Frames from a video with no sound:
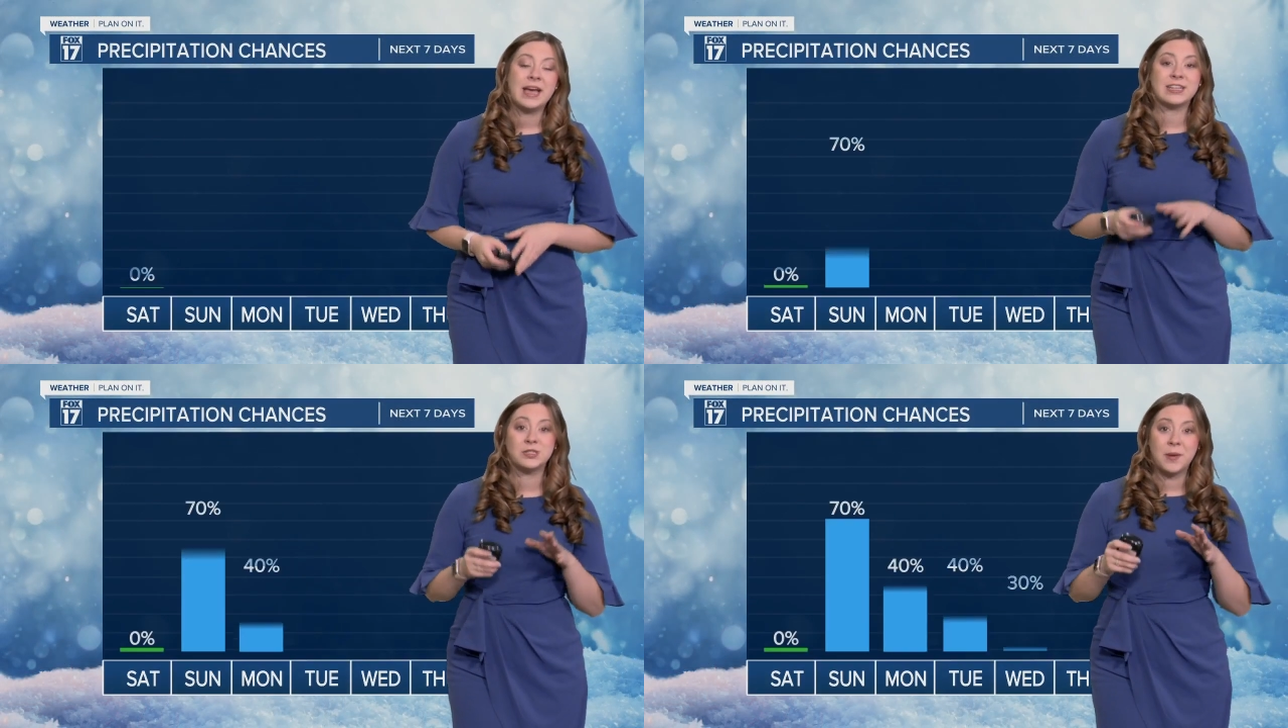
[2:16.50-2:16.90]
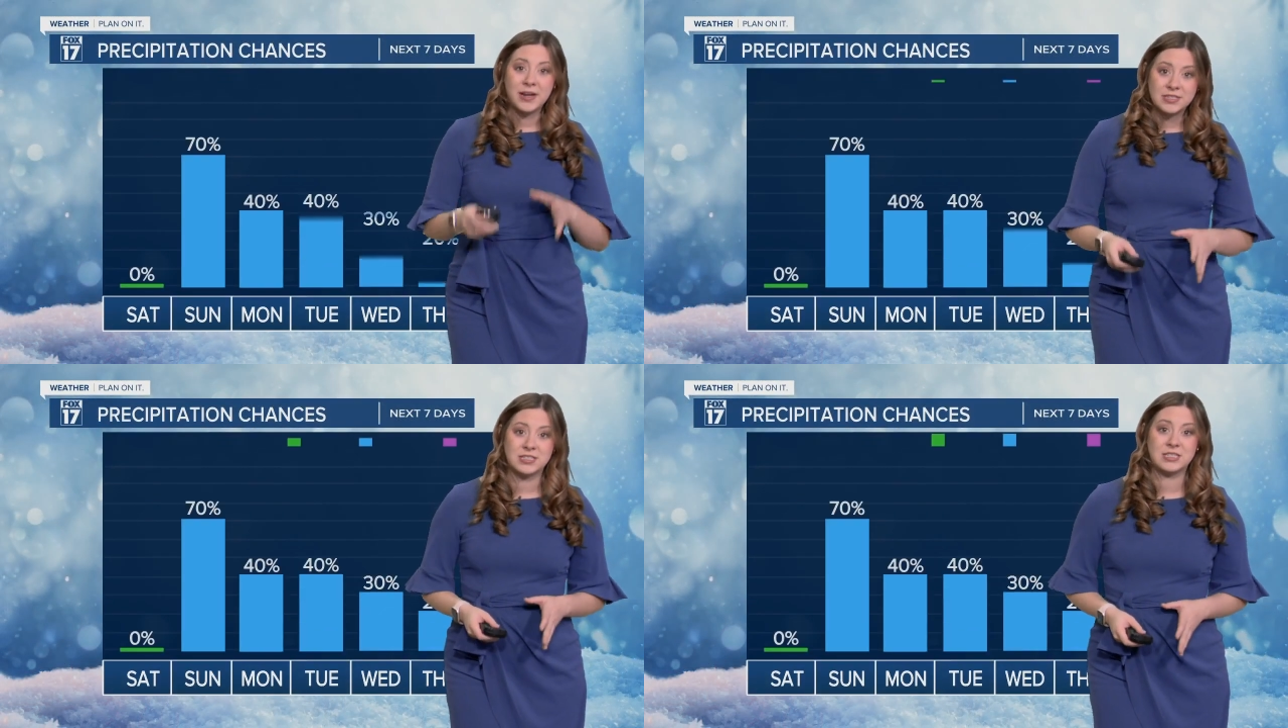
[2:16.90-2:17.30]

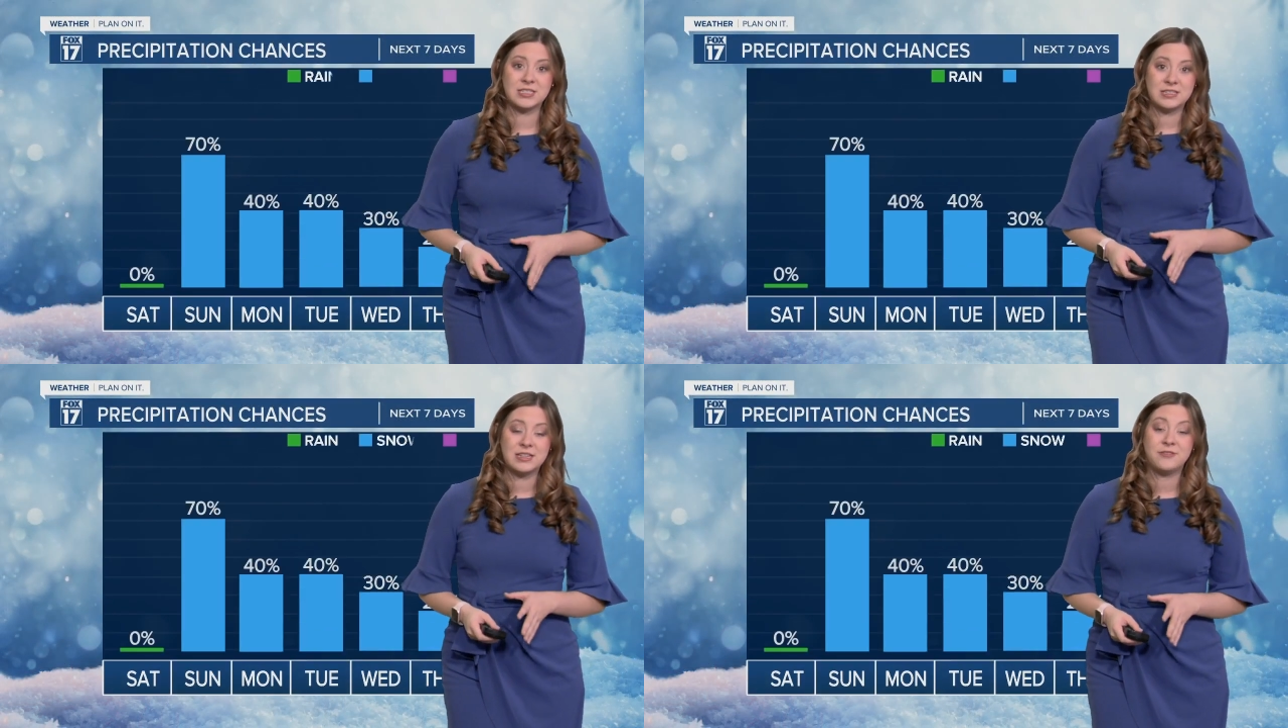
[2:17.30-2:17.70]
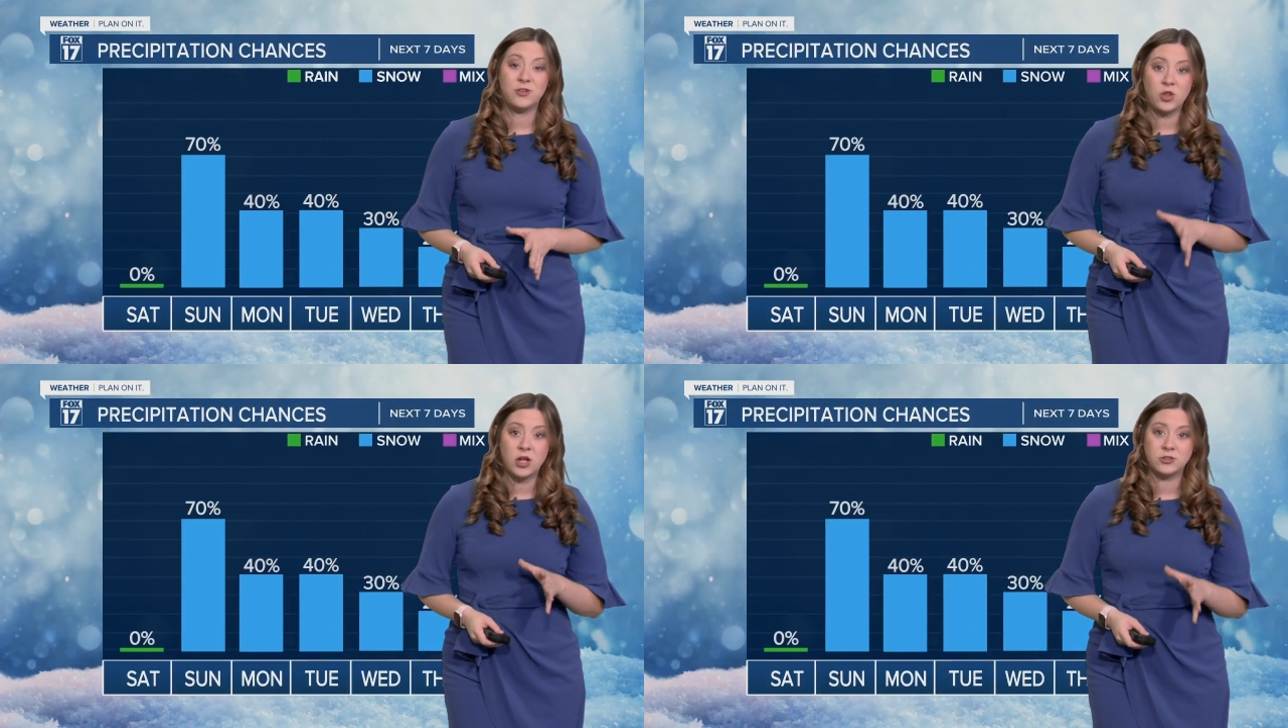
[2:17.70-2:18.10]
expect to see
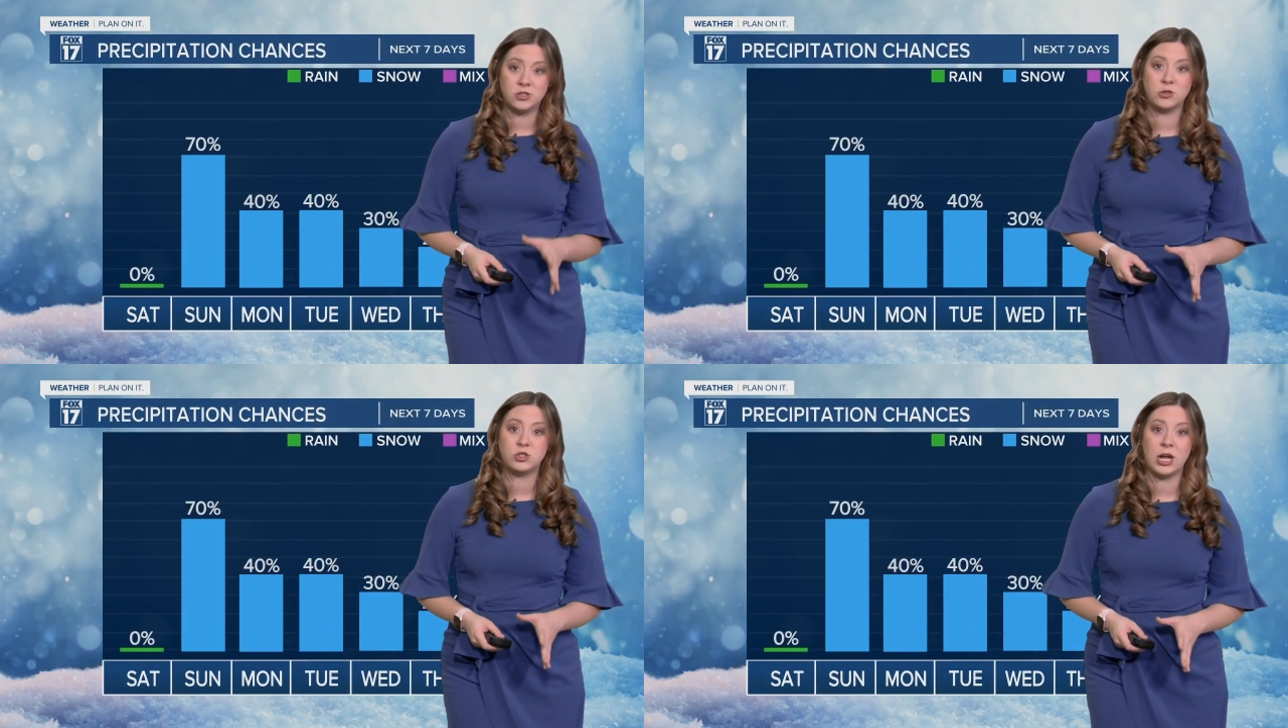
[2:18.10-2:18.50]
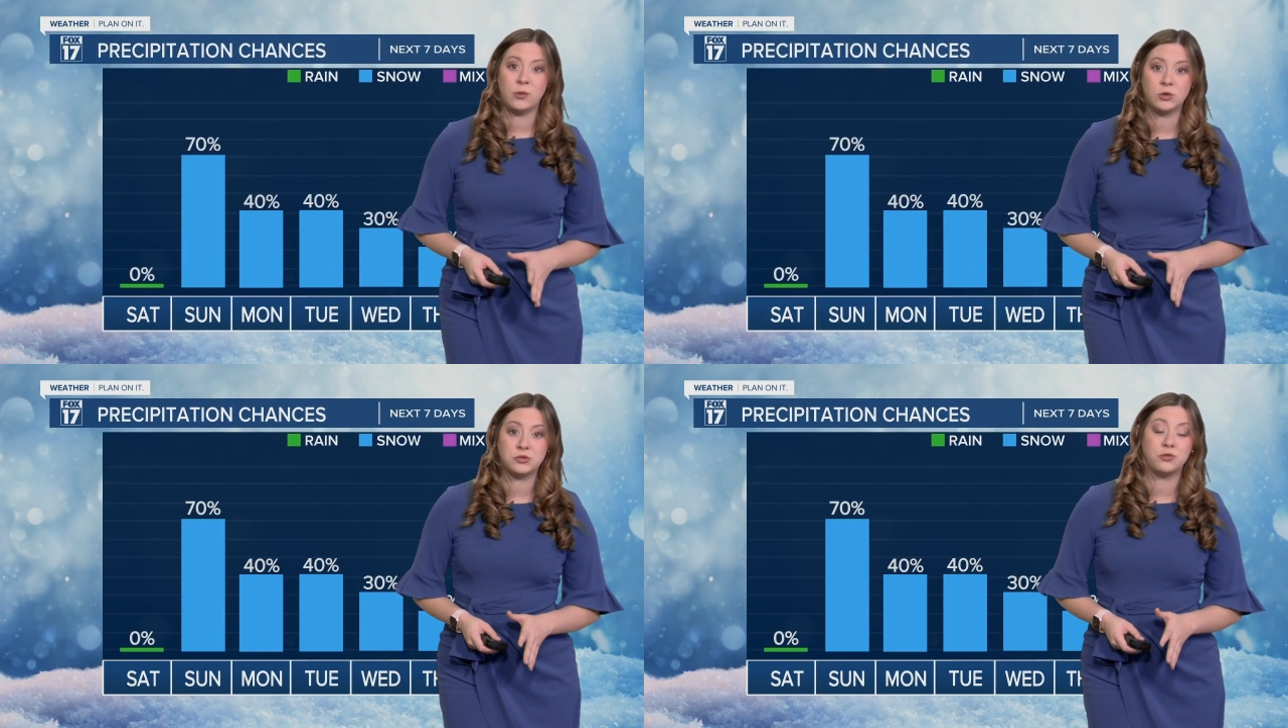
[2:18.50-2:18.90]
full on snow
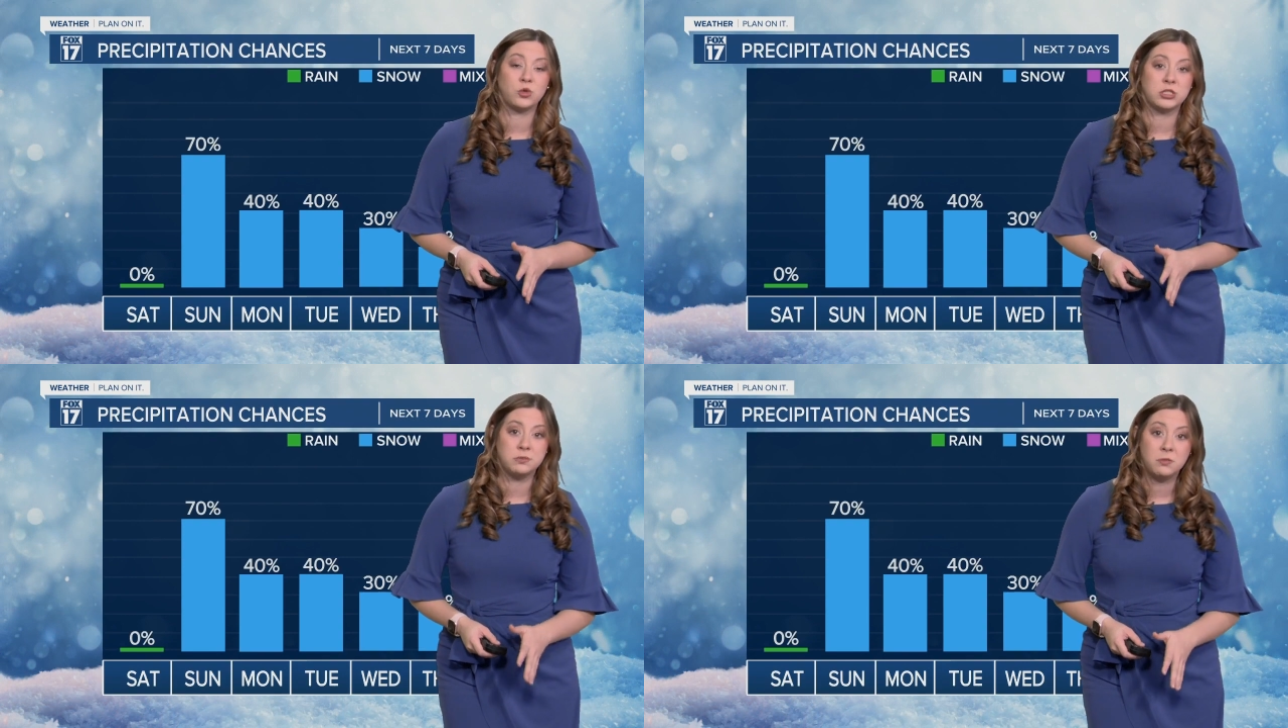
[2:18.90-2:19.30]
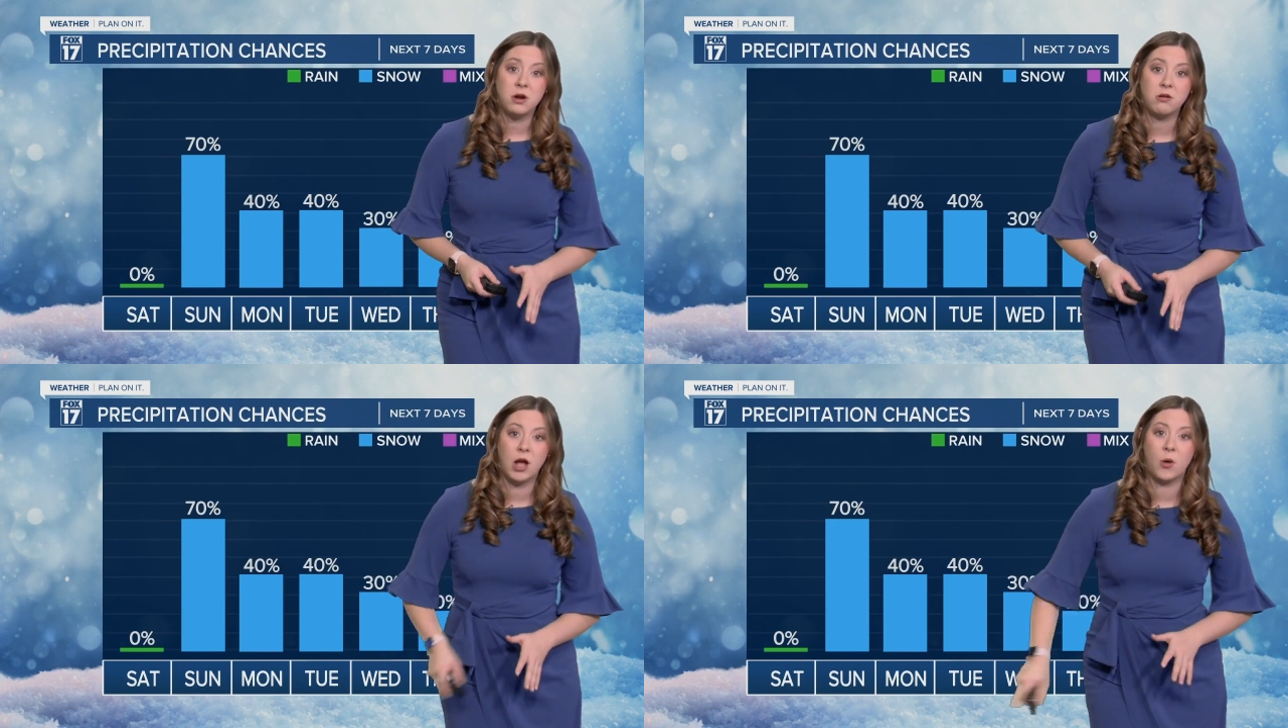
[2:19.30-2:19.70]
showers for
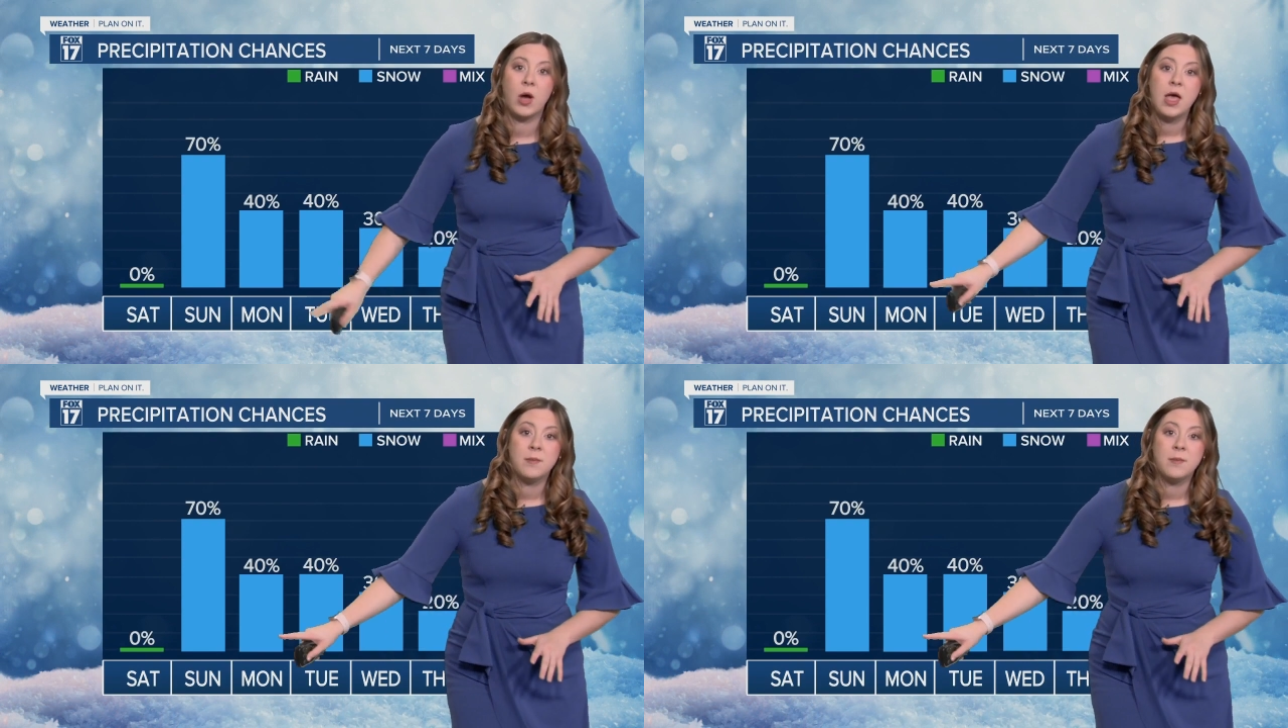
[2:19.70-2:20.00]
tomorrow,